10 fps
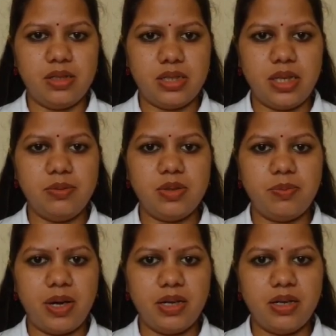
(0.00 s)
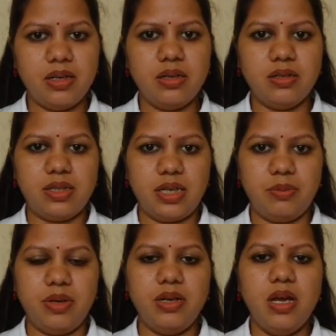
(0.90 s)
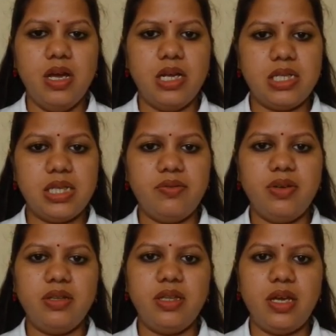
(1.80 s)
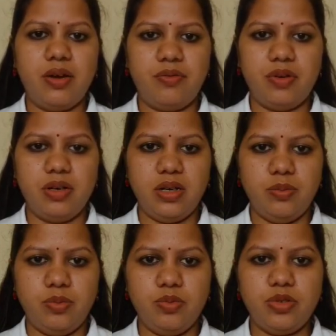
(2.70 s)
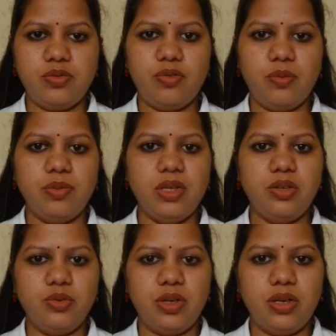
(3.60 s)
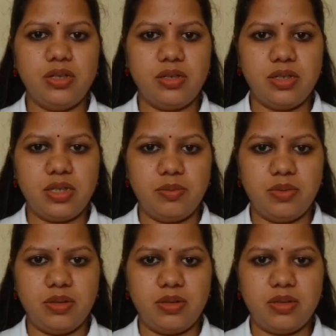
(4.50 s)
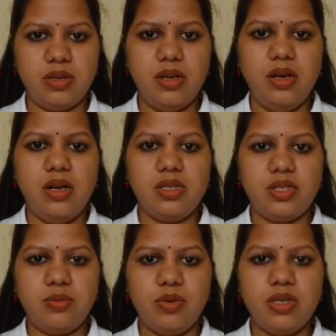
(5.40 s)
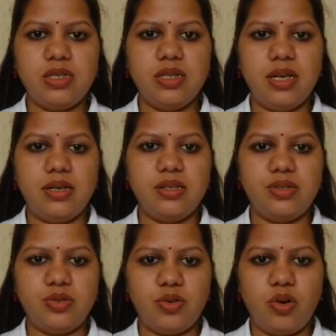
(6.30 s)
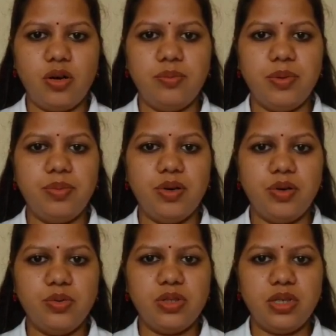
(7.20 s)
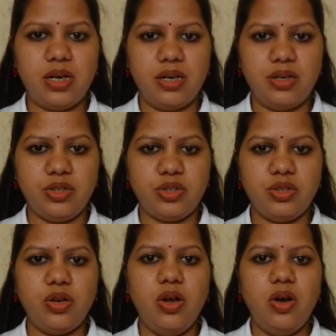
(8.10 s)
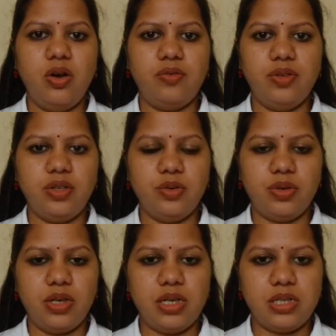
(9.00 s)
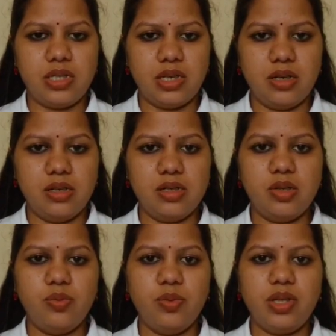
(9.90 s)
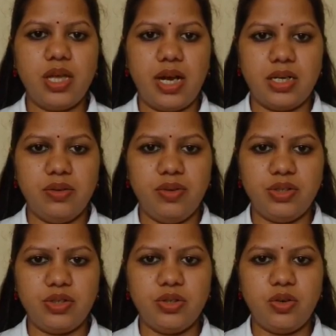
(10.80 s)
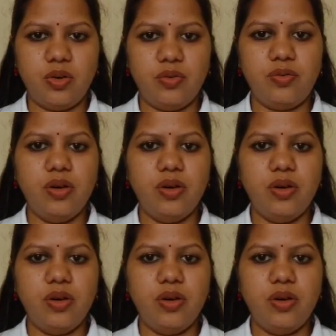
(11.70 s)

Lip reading: same spinal segment receiving the afferent inputs from the cutaneous receptors. A stimulus that is strong may produce irradiation of the cutaneous signals with activation of